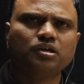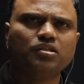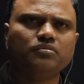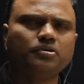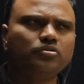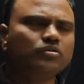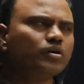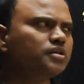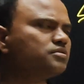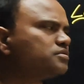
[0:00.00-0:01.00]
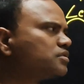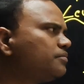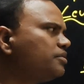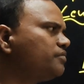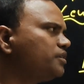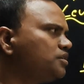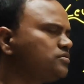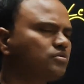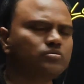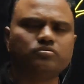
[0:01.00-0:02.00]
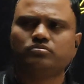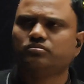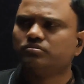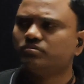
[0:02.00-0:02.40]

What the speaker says: Adima, your voice is coming very slow.